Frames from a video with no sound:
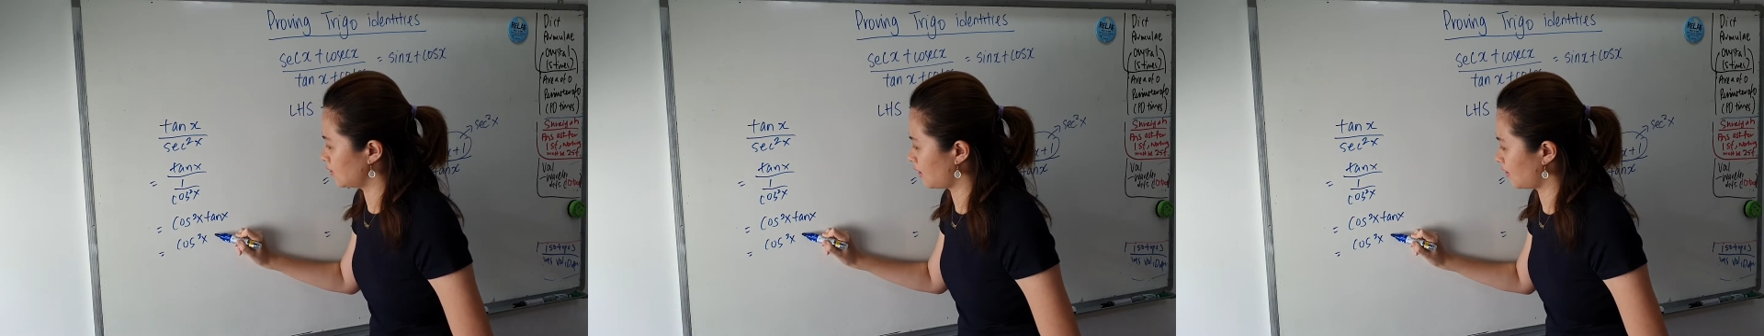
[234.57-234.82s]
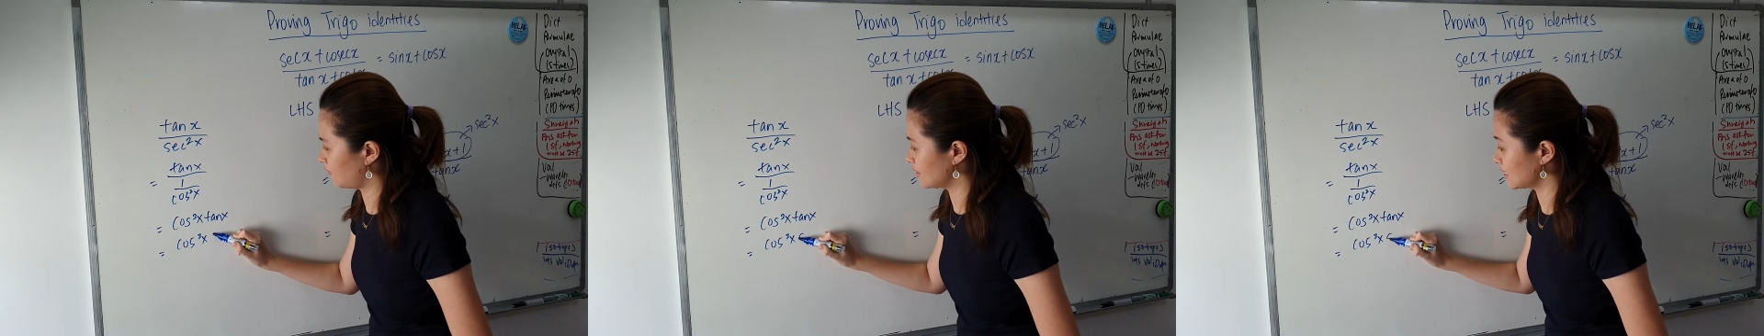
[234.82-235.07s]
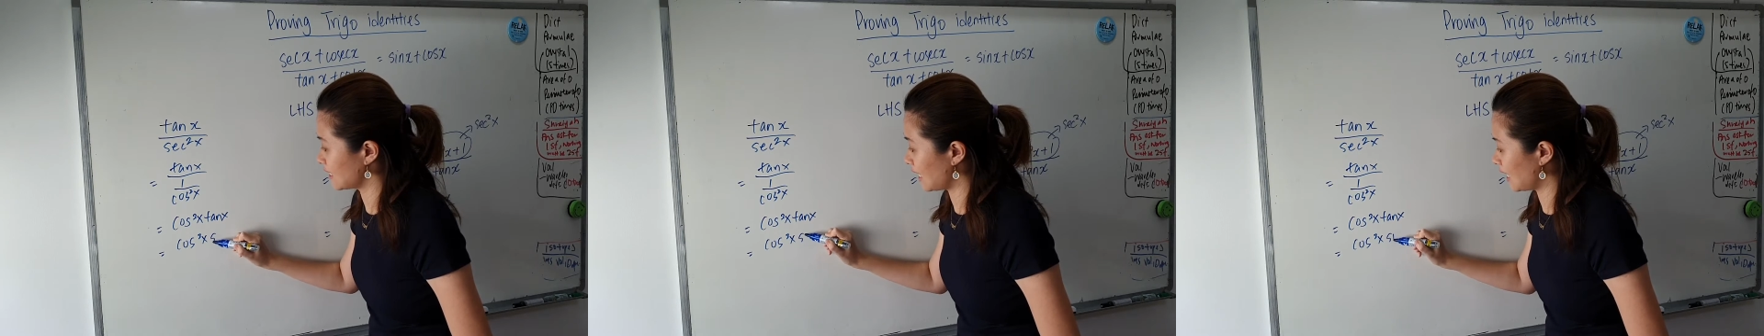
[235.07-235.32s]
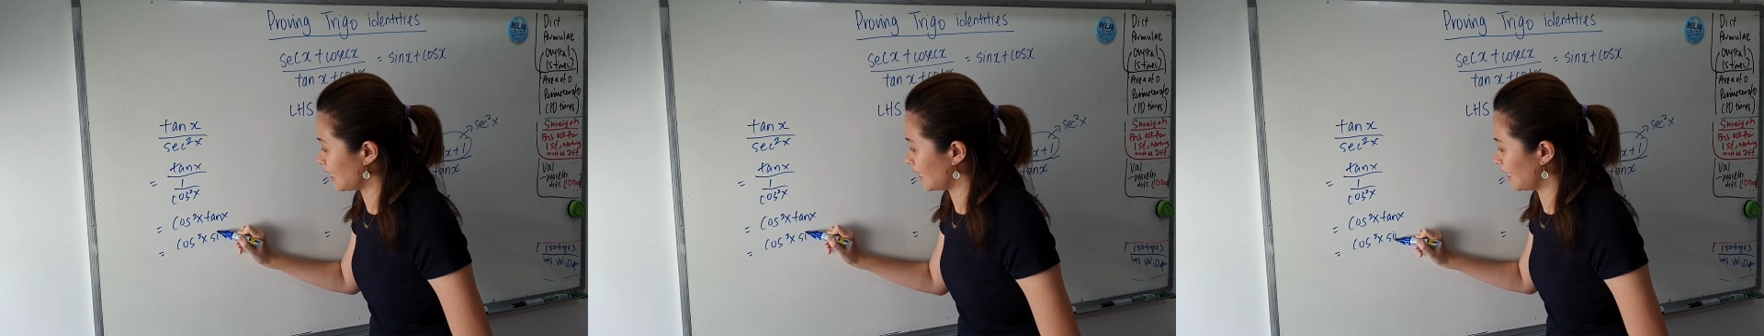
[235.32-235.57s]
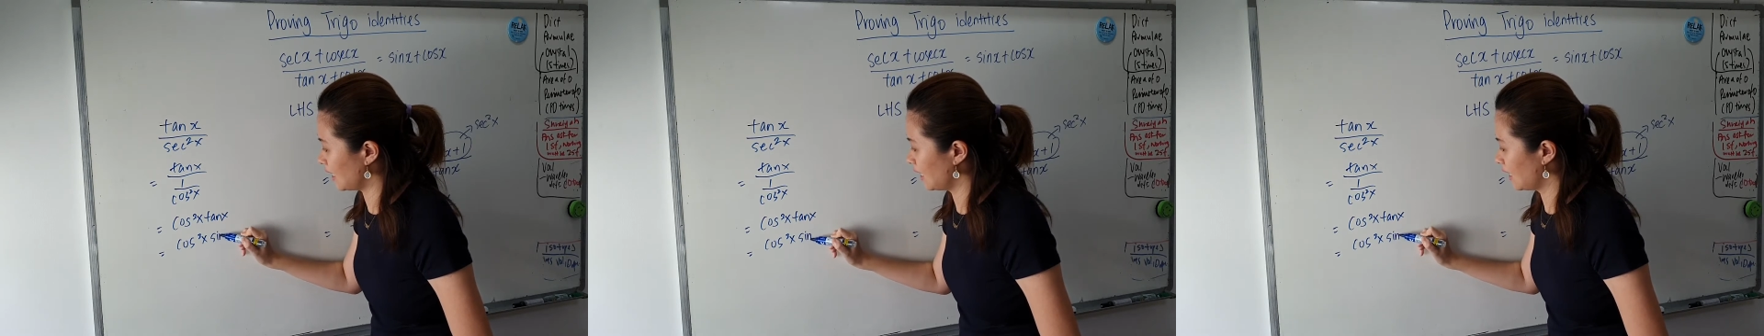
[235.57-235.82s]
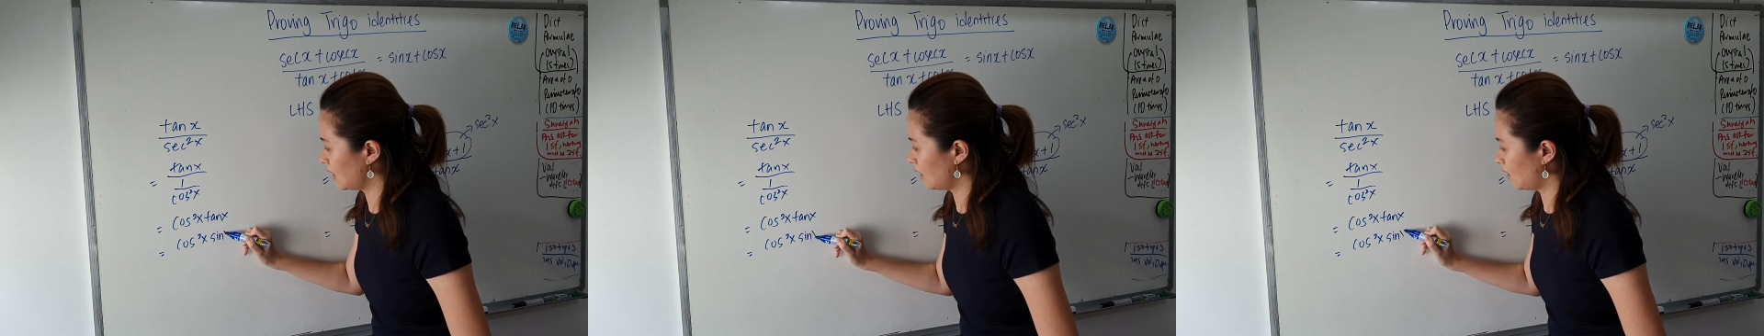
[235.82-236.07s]
you have a sine
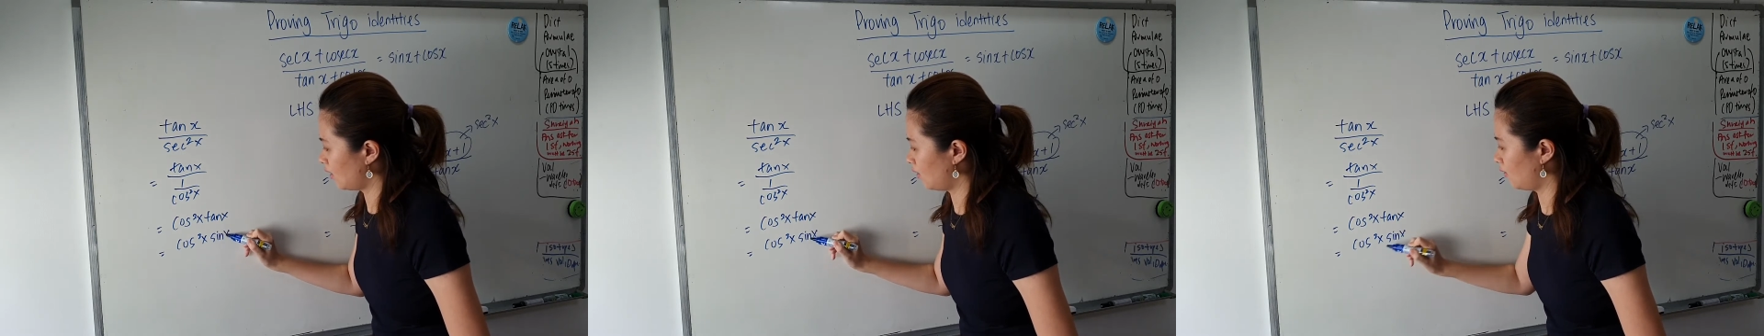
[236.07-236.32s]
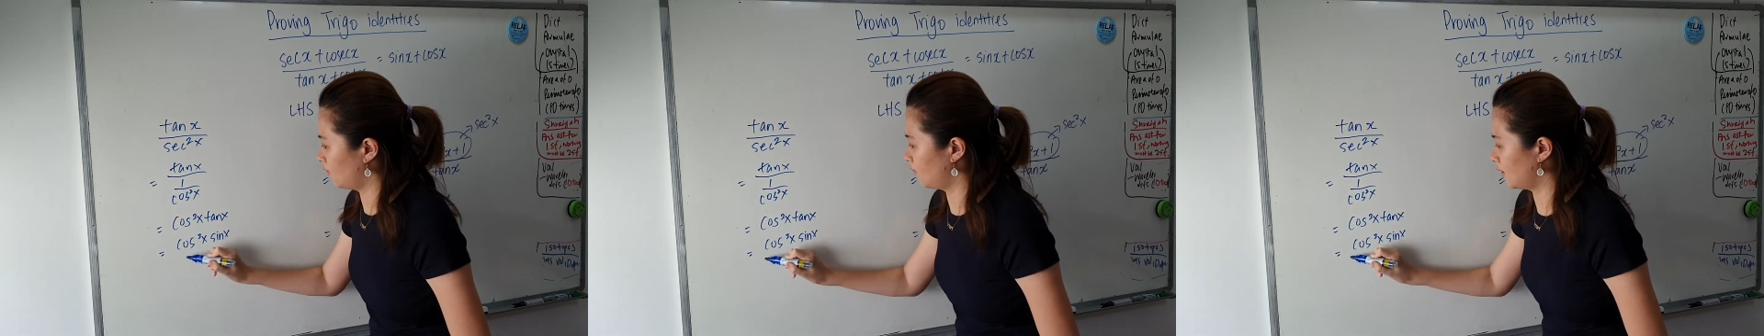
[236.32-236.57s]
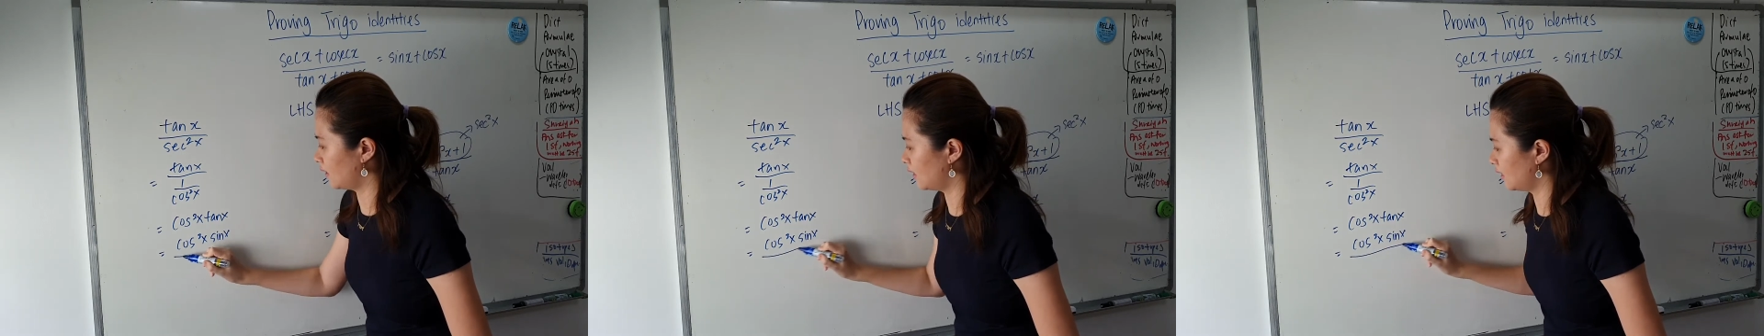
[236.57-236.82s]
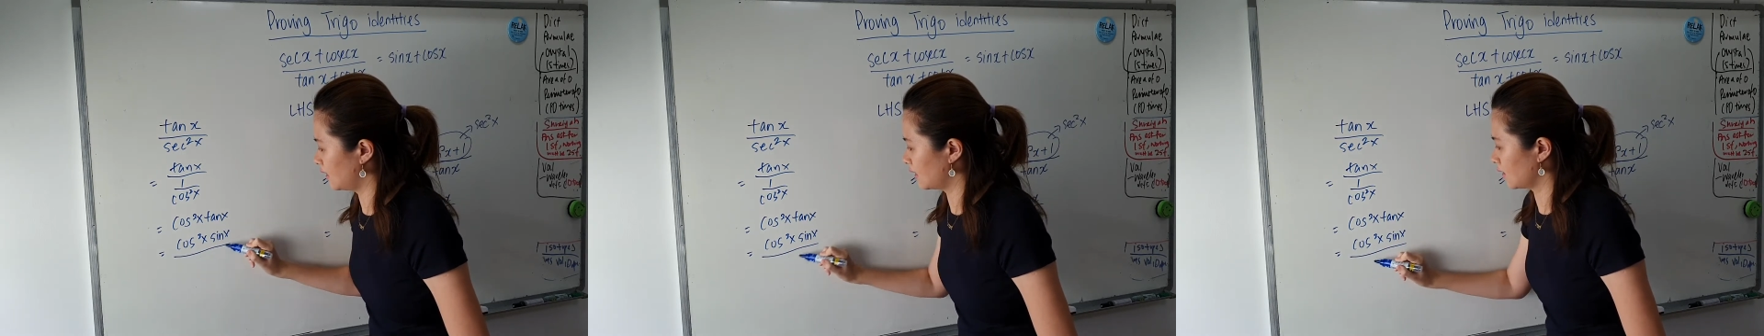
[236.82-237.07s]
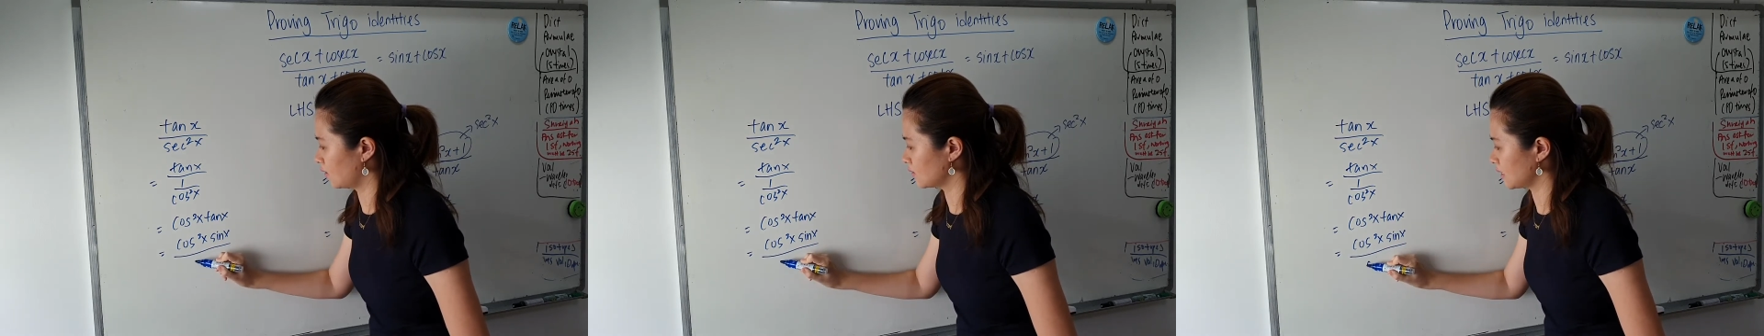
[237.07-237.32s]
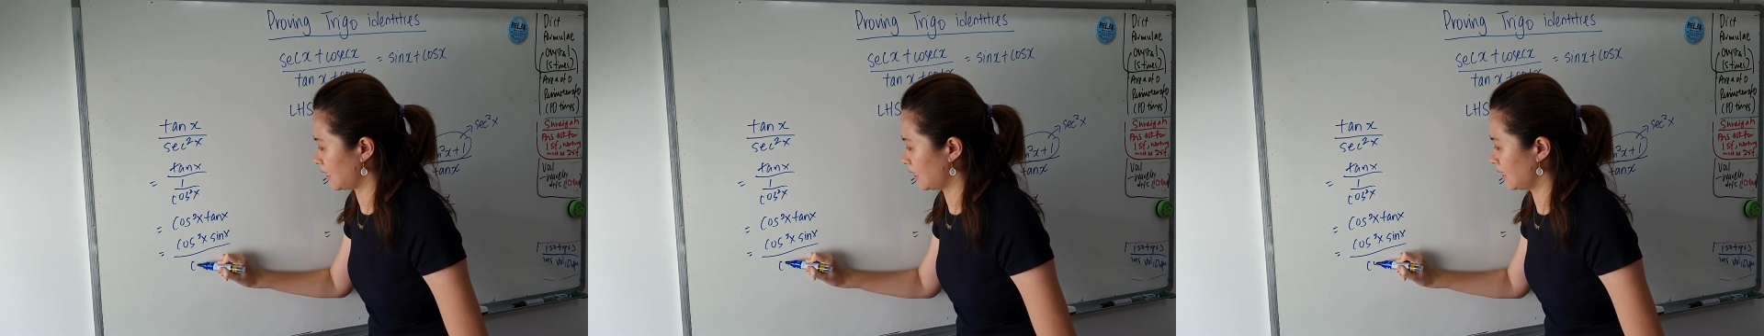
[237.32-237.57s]
over
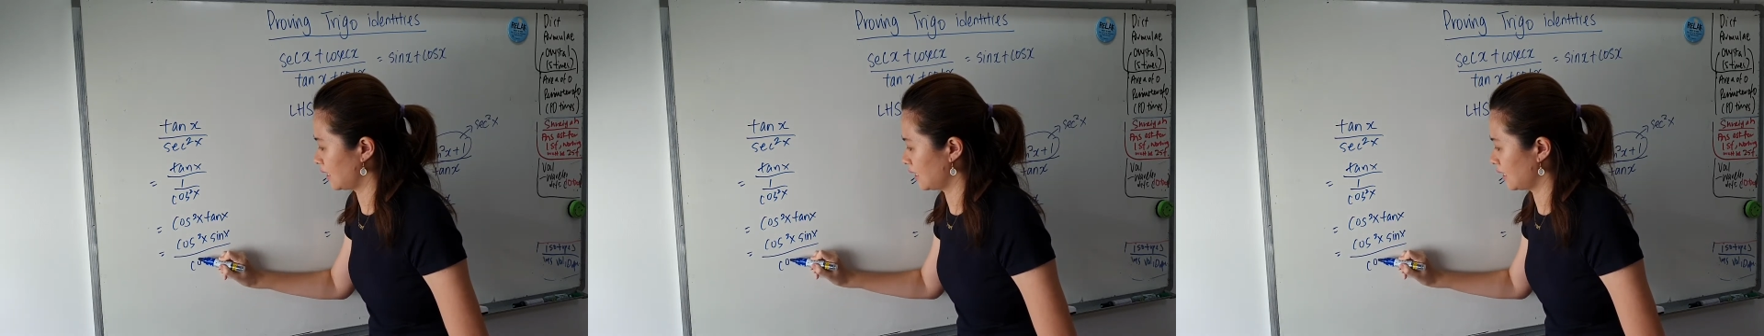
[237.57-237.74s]
cosine.